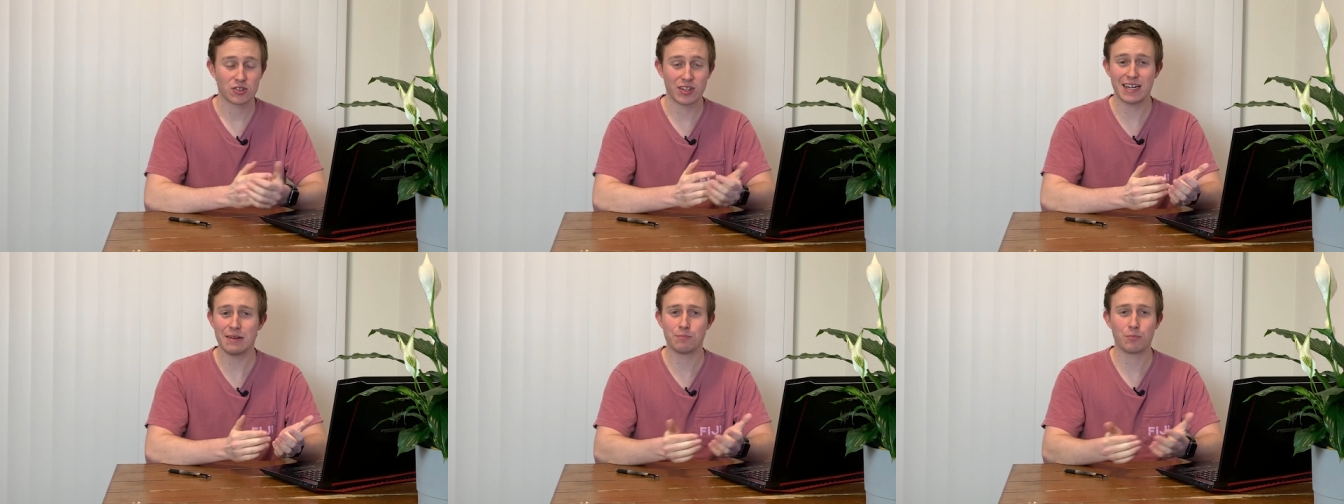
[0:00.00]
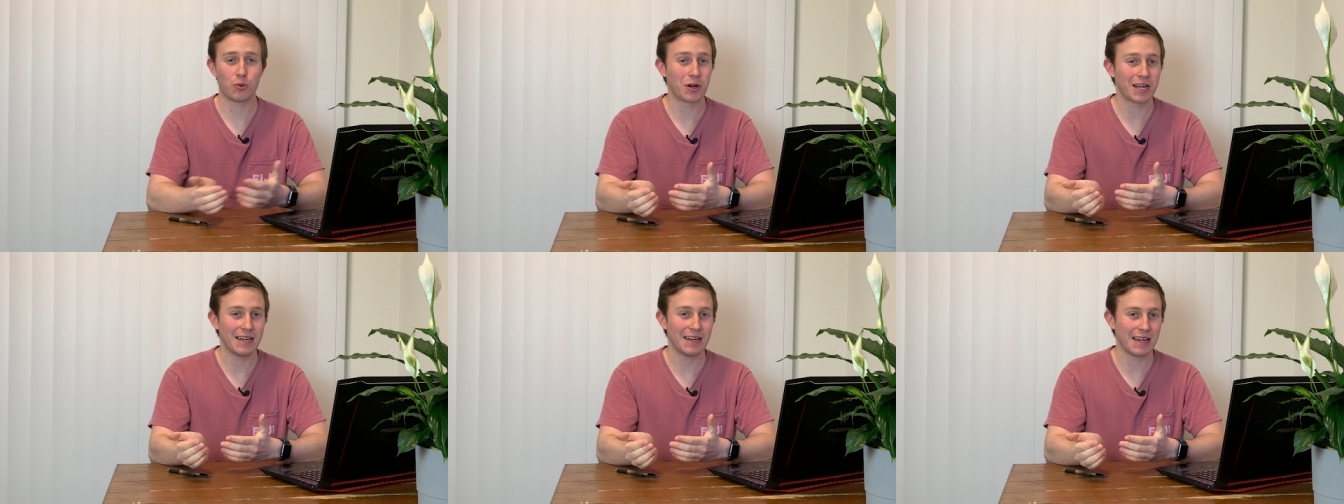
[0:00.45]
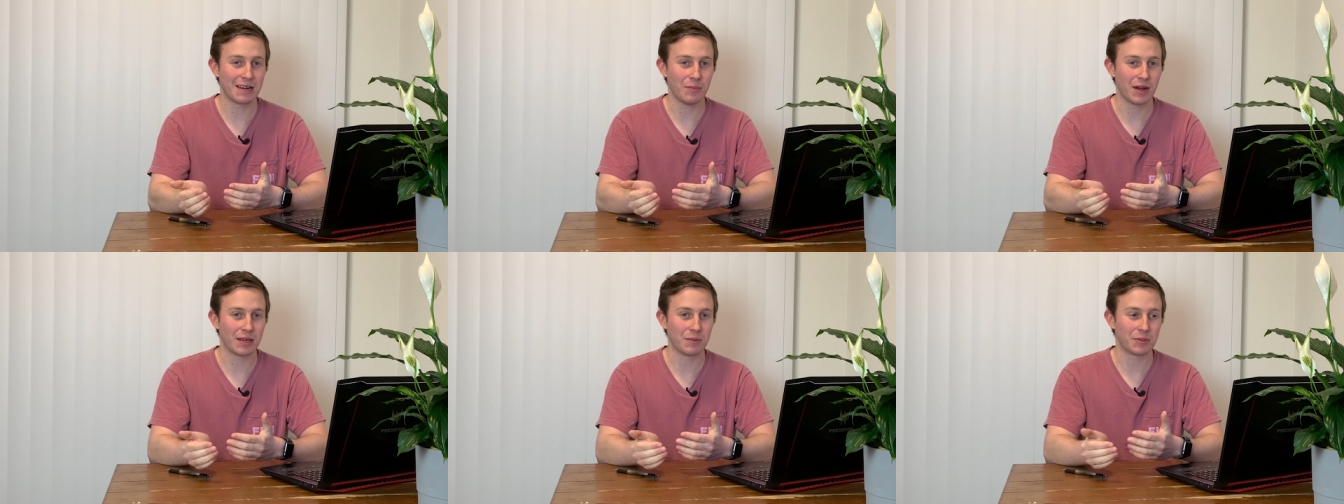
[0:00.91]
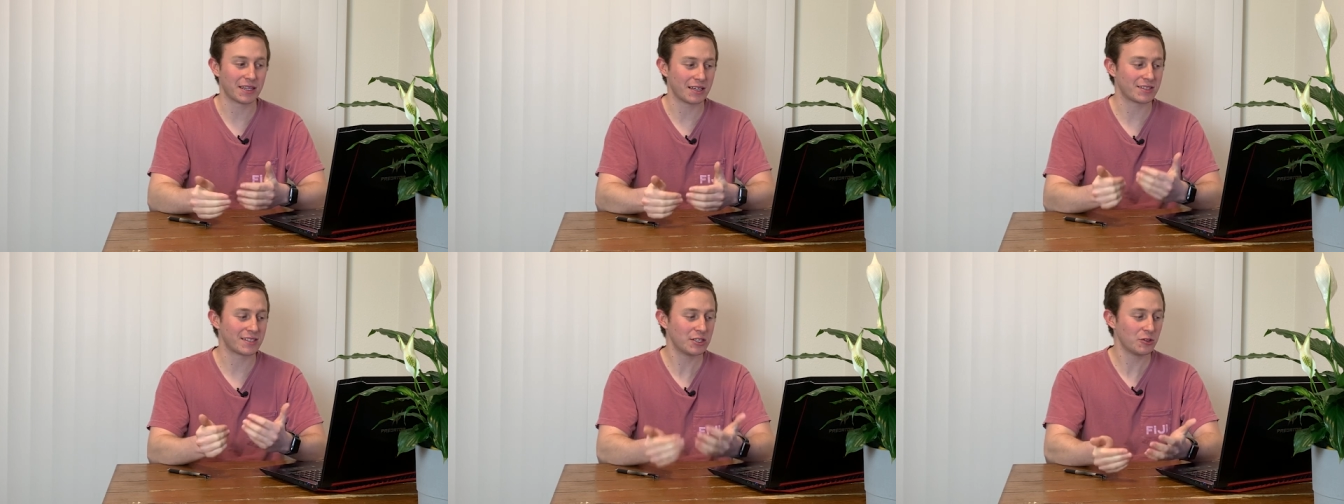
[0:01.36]
So they didn't bring in any money, but
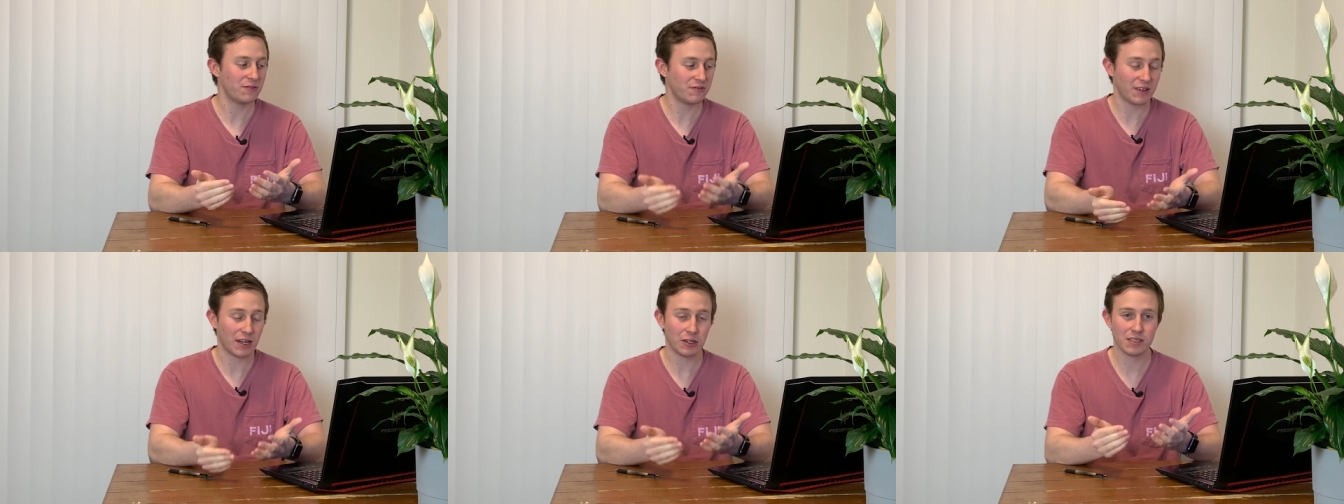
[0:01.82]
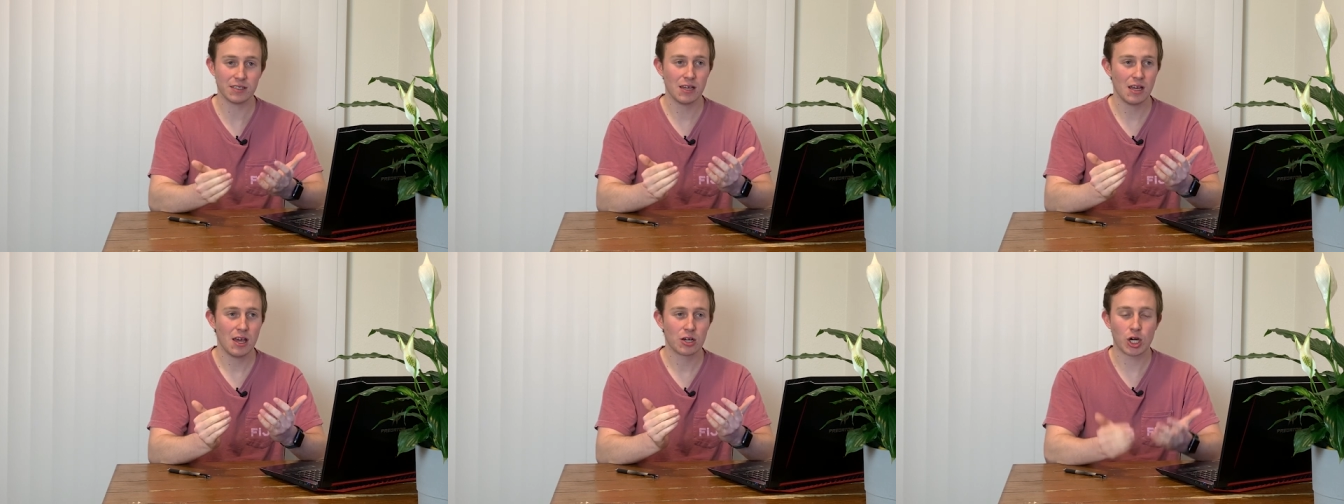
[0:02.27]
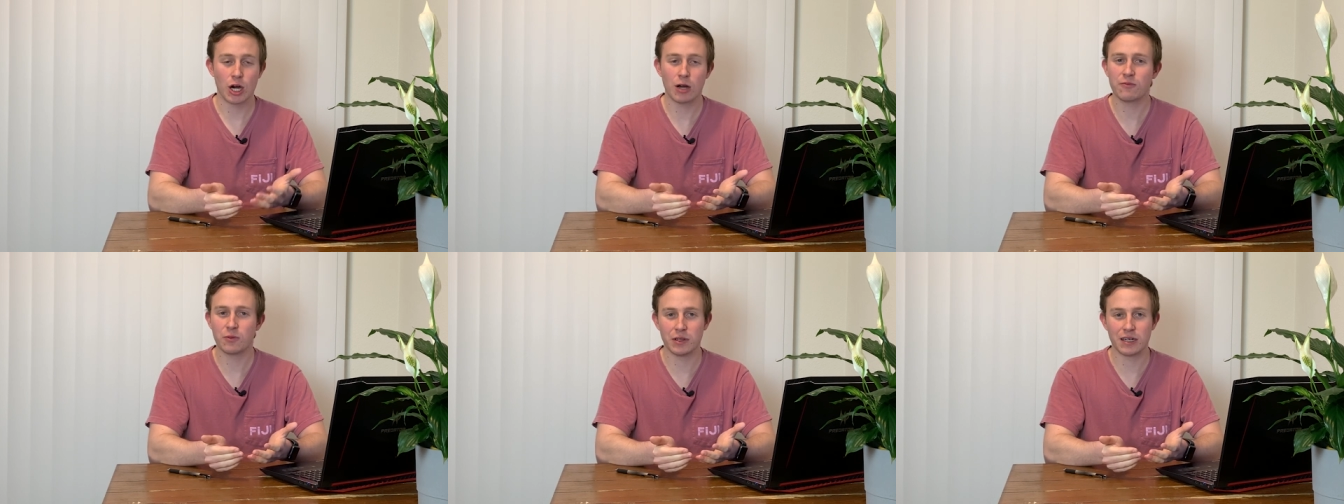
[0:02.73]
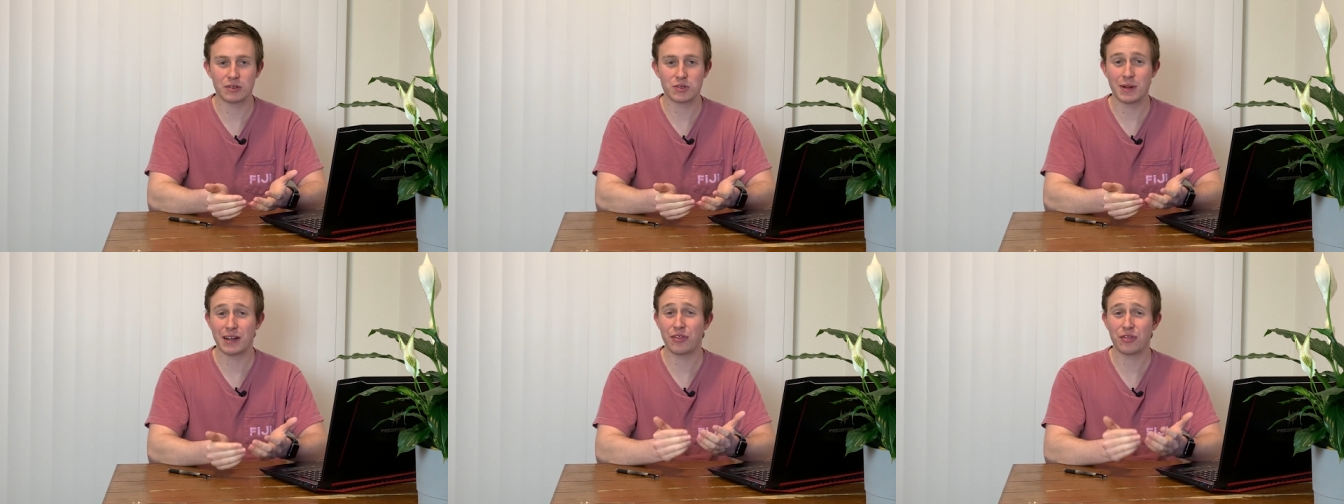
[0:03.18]
they still felt comfortable enough
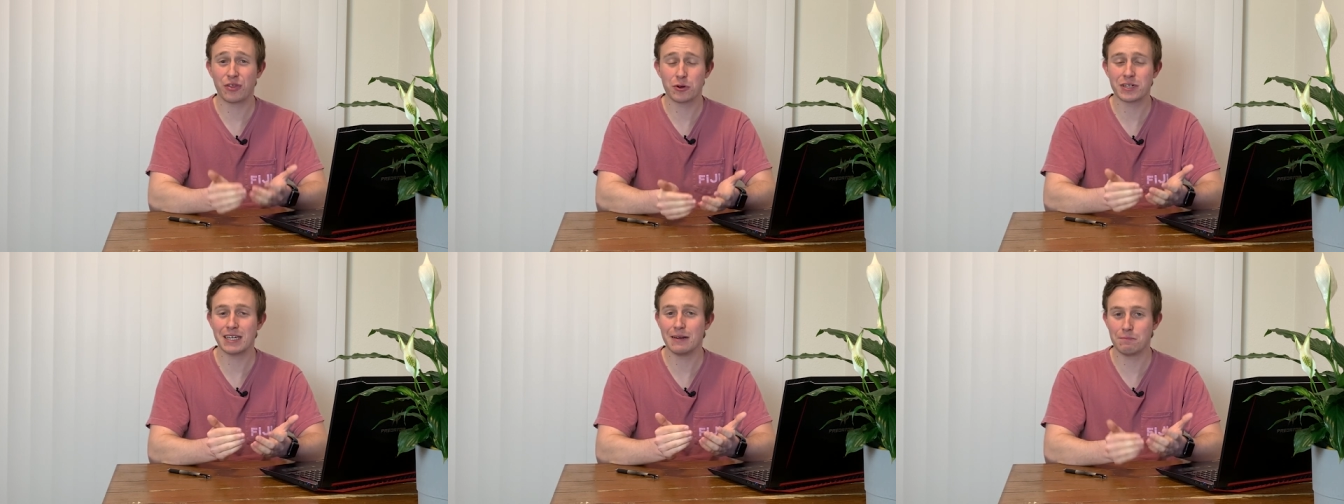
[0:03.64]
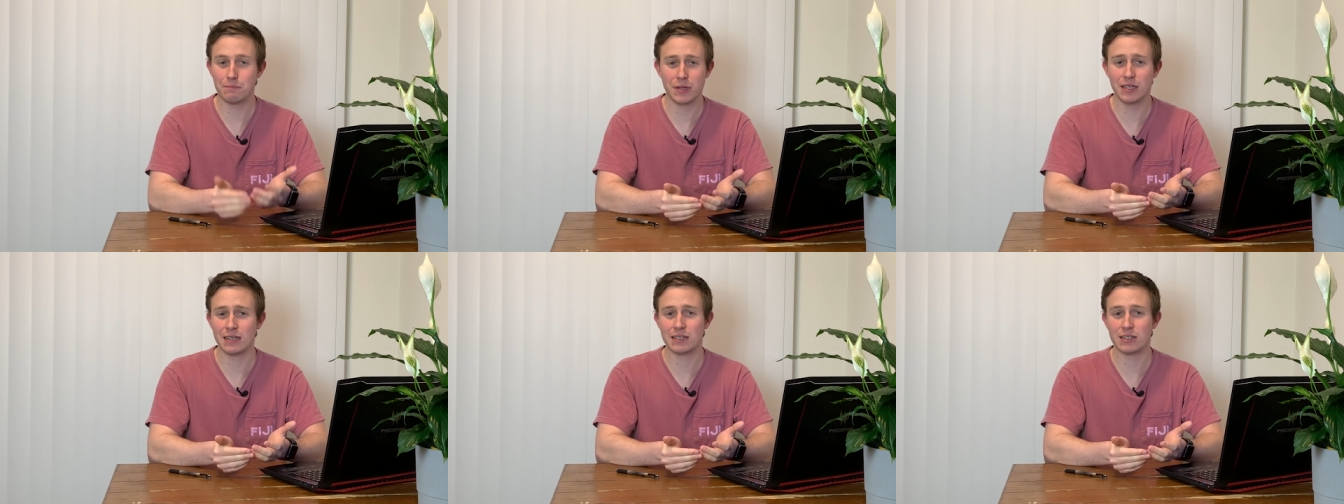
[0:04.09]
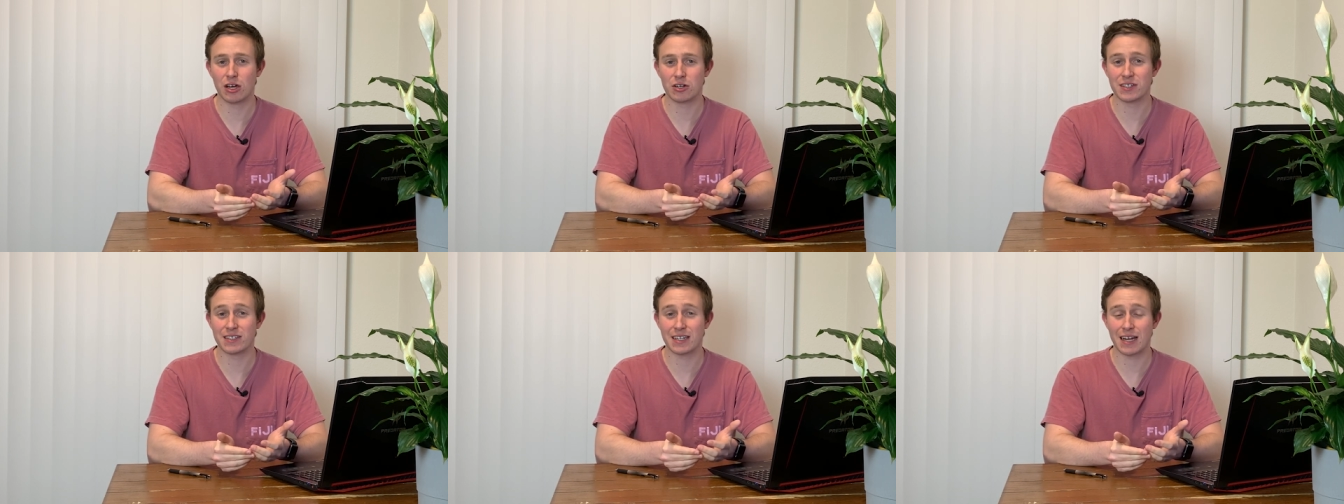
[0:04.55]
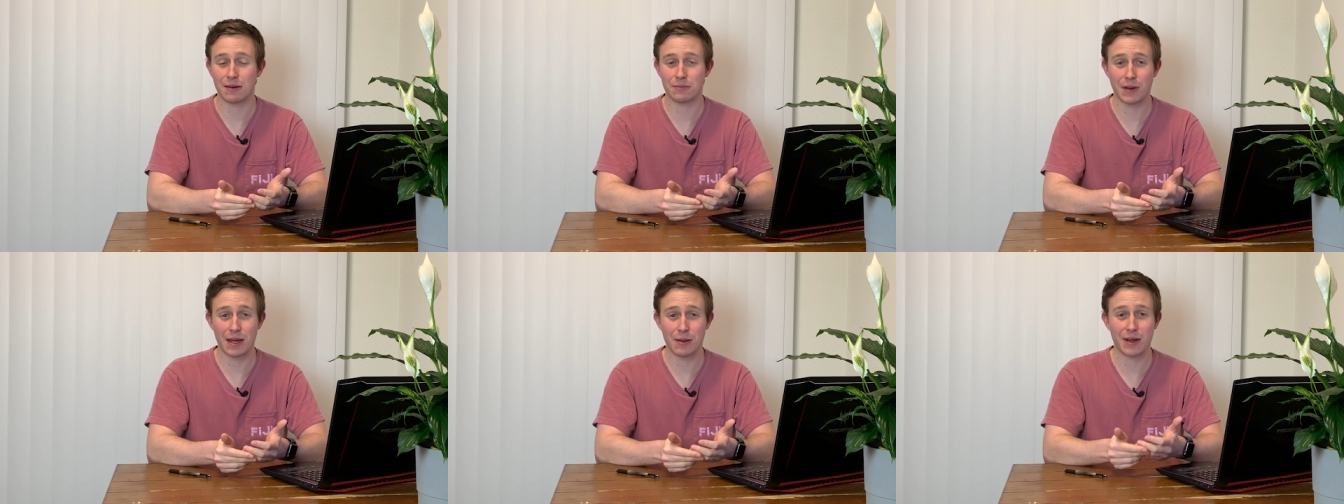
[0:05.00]
spending thirteen billion dollars on
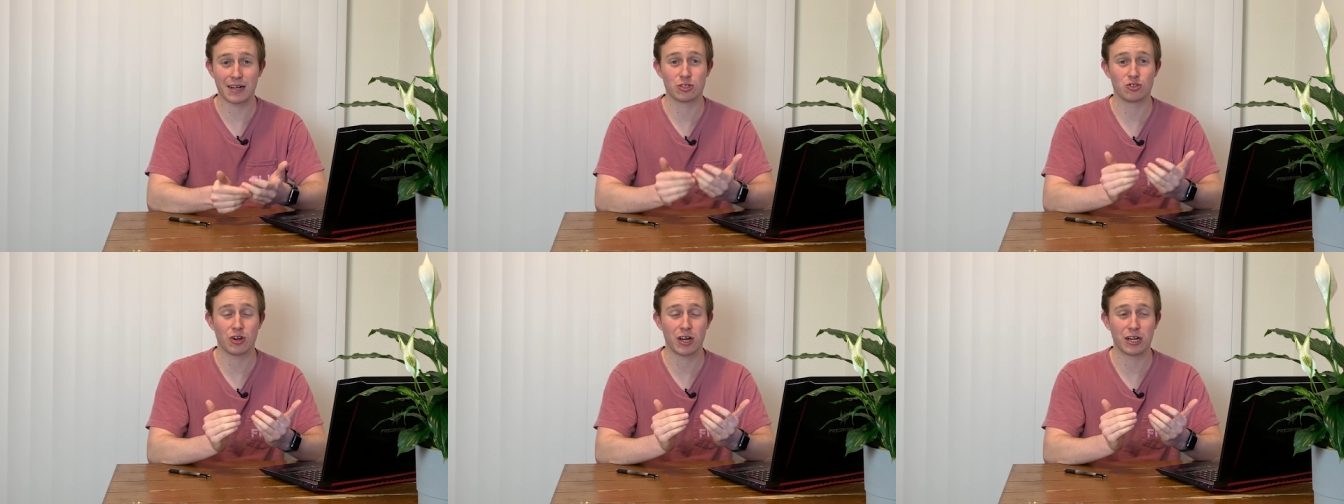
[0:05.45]
stock buybacks to